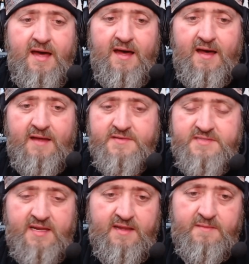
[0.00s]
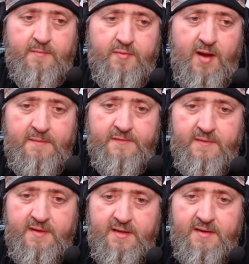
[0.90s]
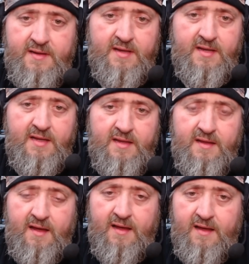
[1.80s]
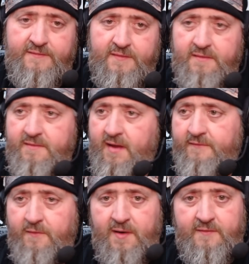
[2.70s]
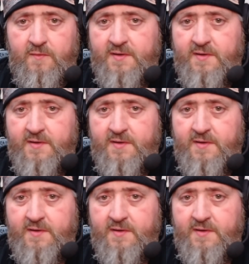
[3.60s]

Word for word: I just had nothing but problems with it. For whatever